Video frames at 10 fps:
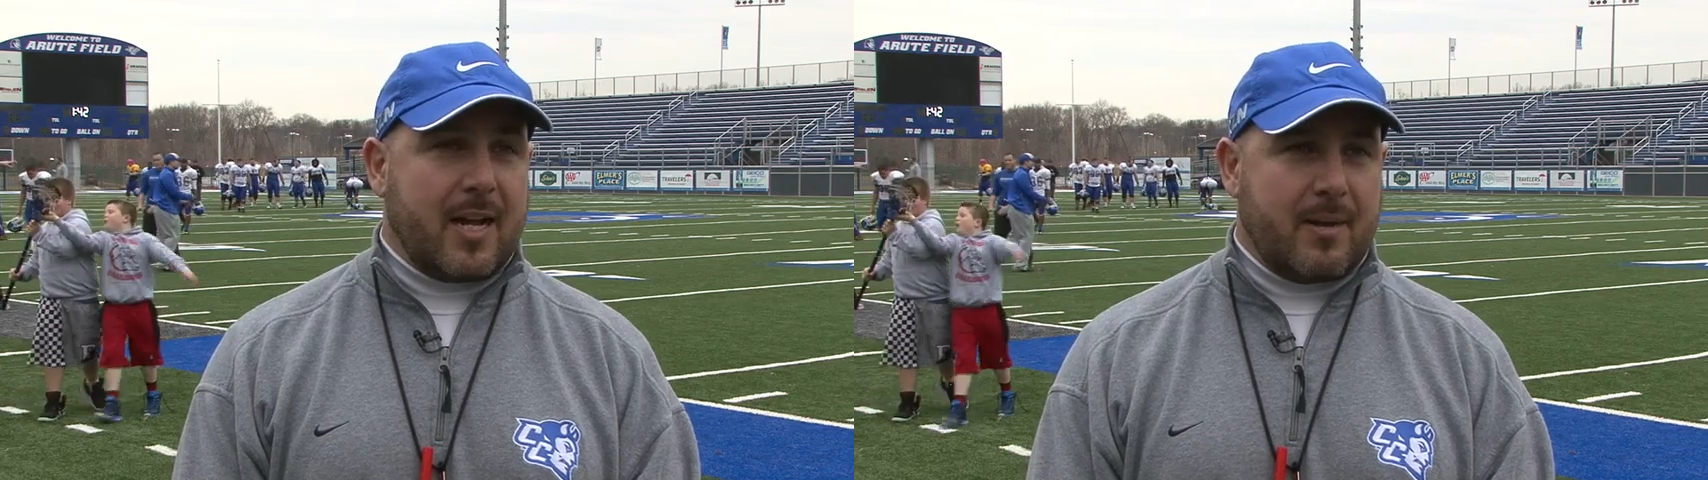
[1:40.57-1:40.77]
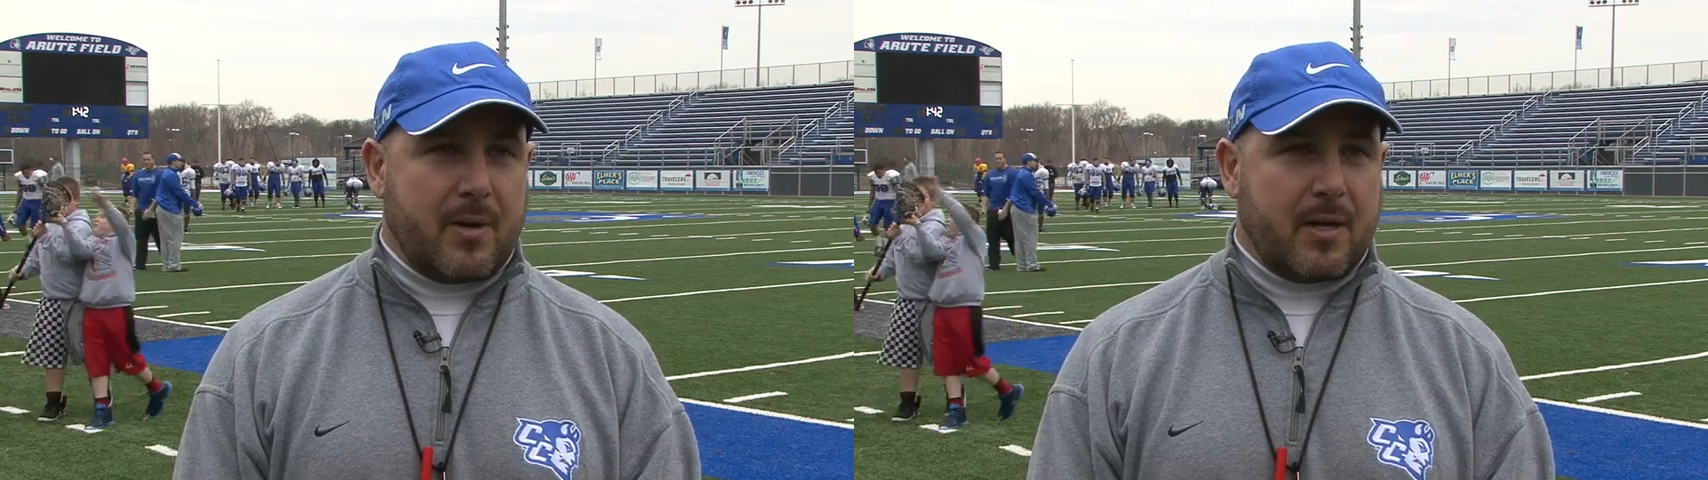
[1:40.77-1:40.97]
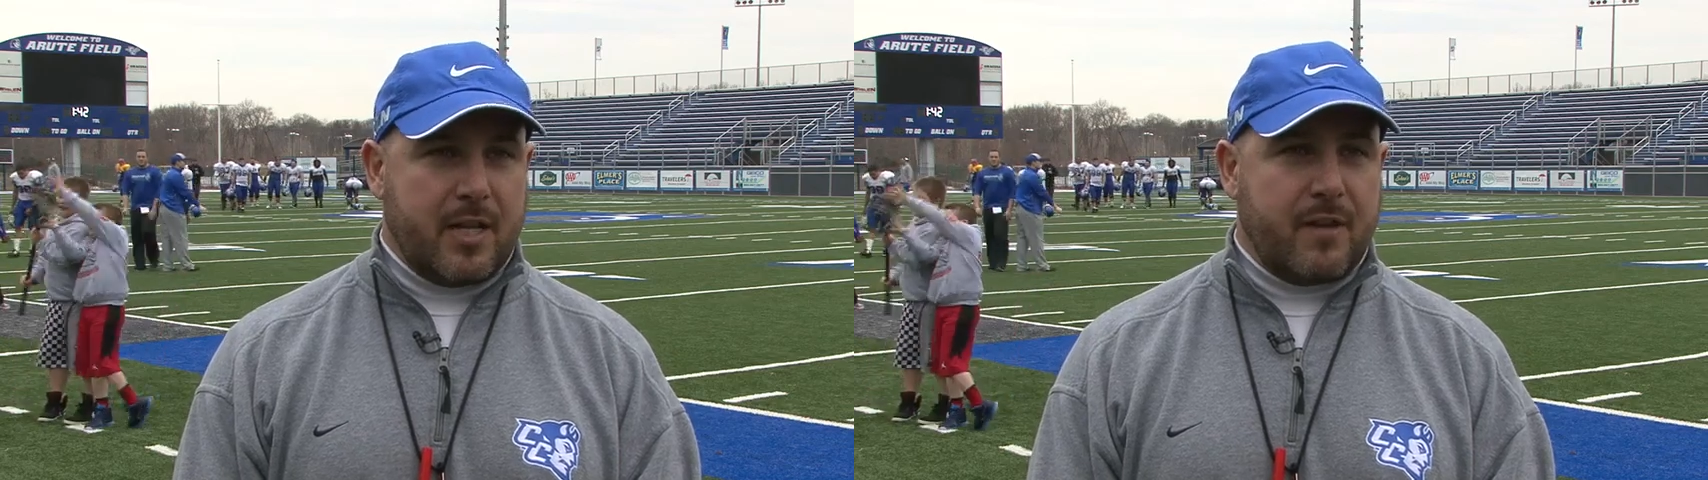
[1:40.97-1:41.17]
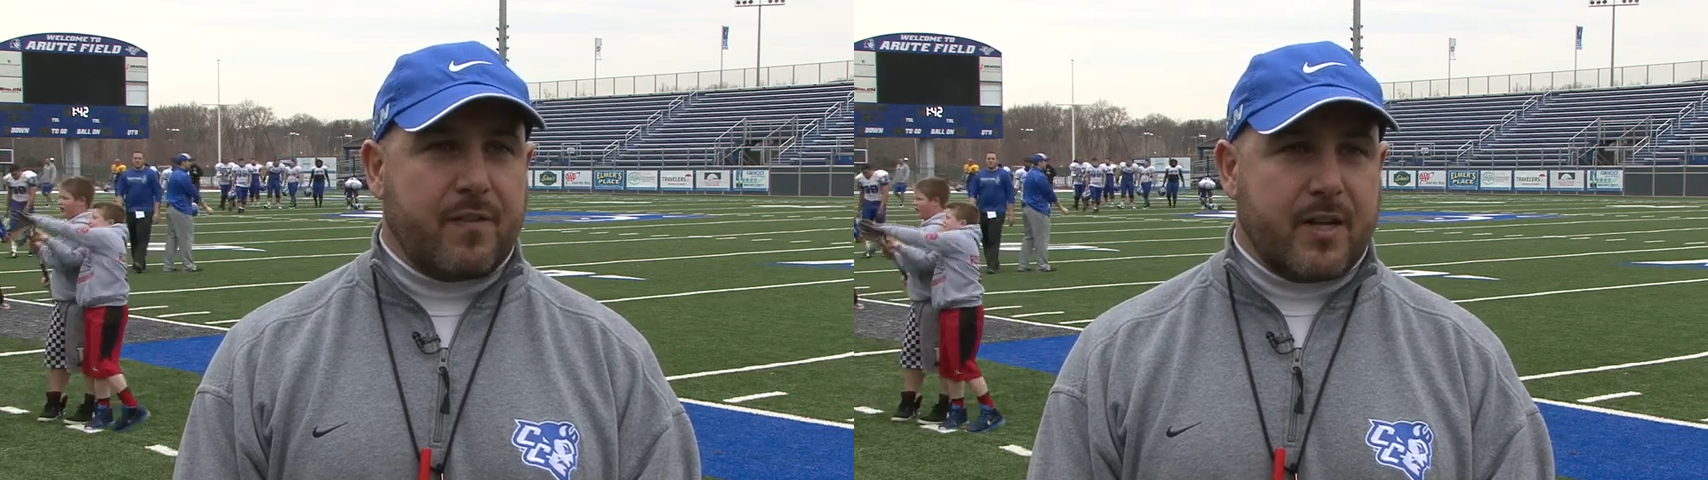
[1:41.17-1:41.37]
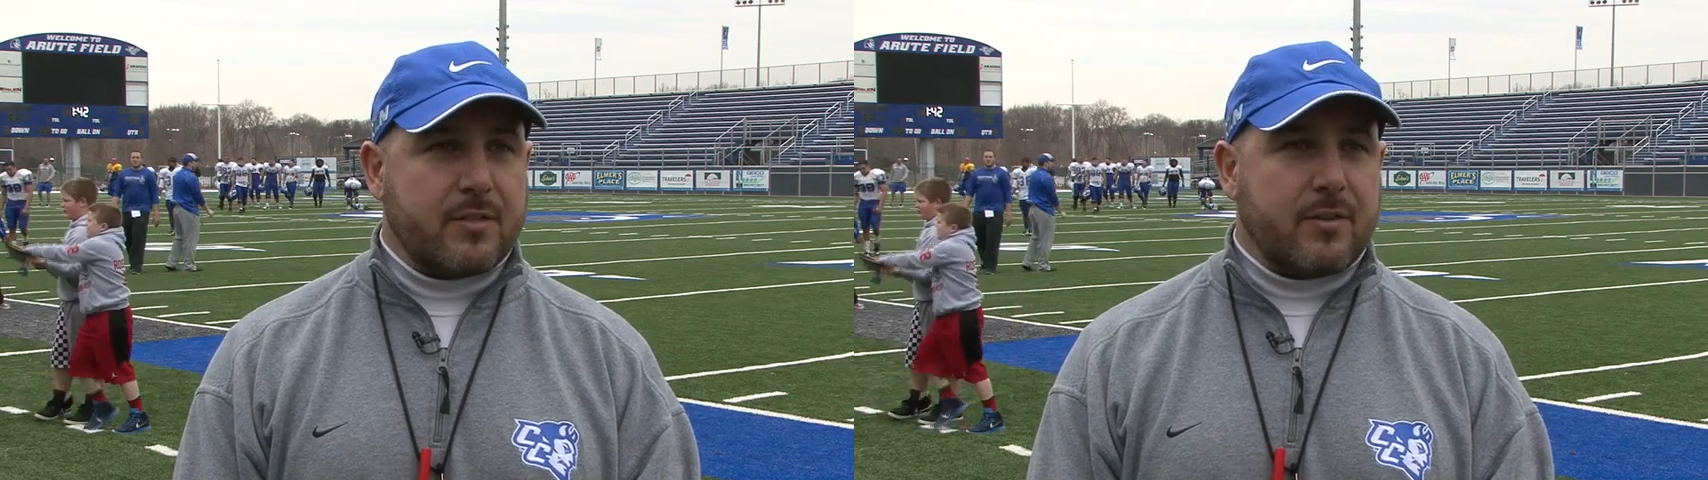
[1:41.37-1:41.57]
up on
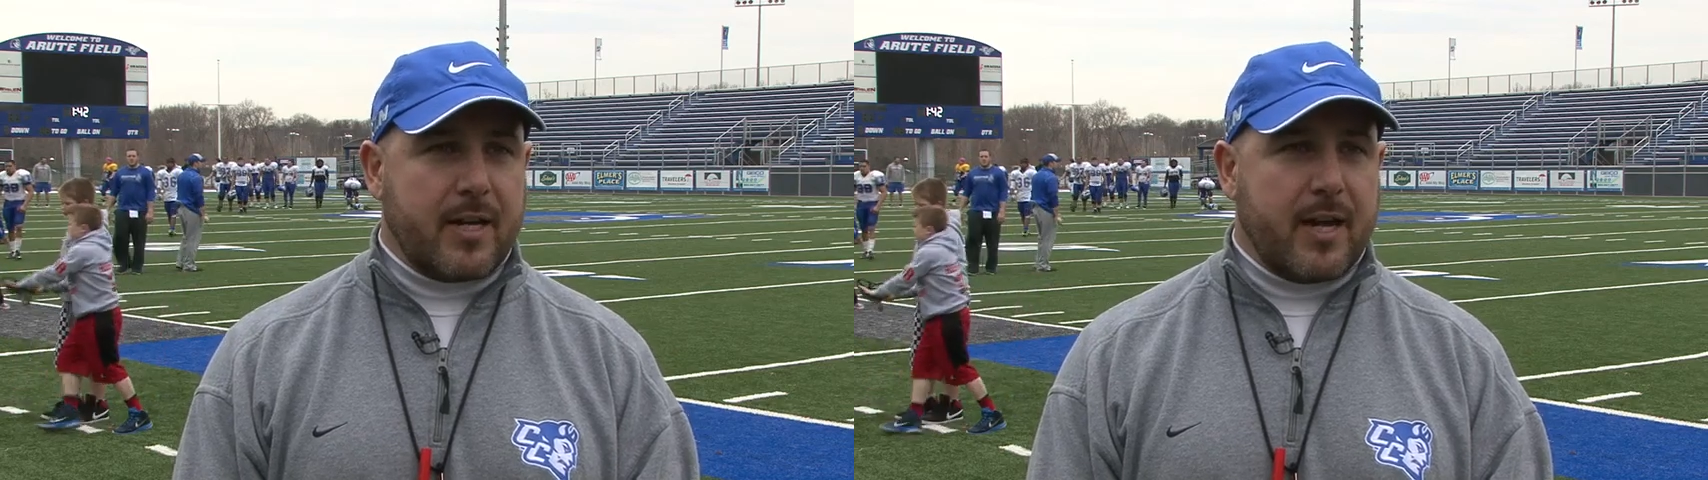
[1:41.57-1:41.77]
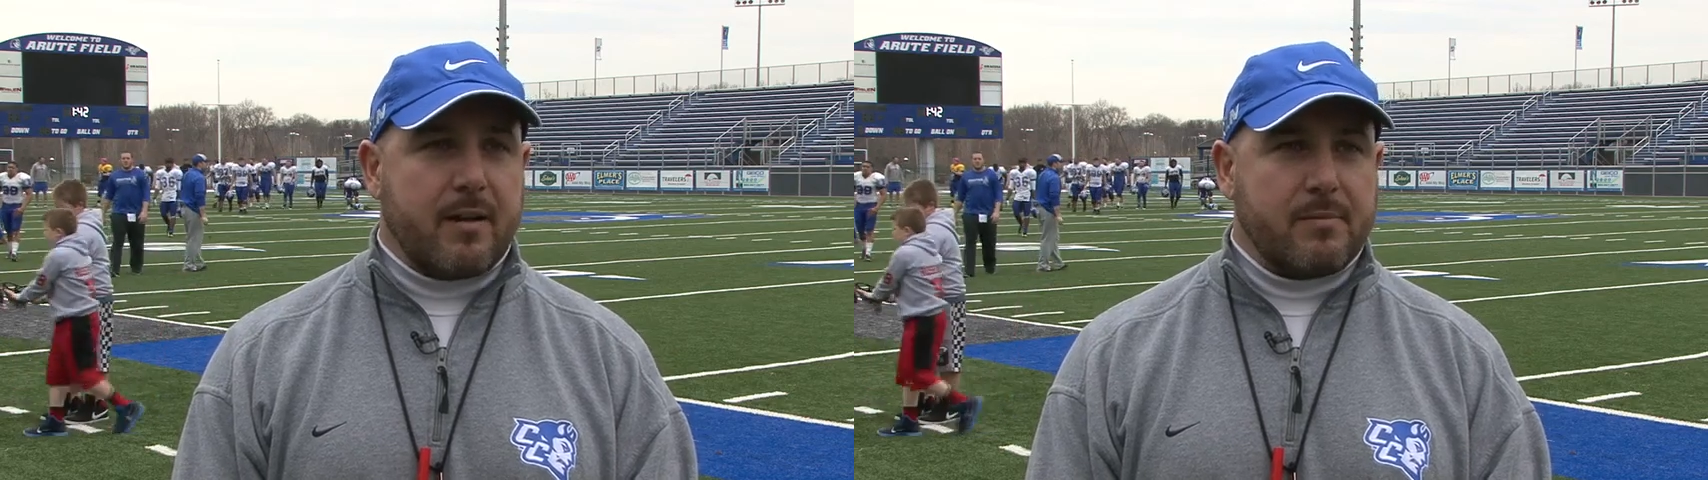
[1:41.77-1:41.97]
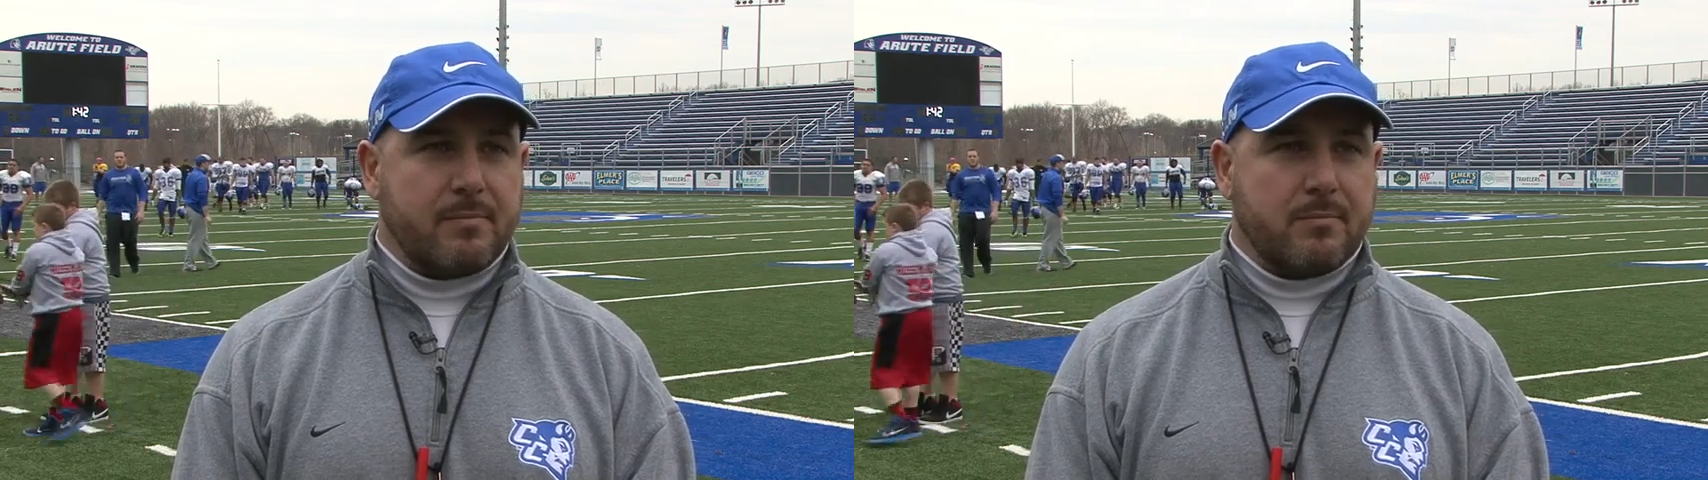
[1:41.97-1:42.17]
defense right now.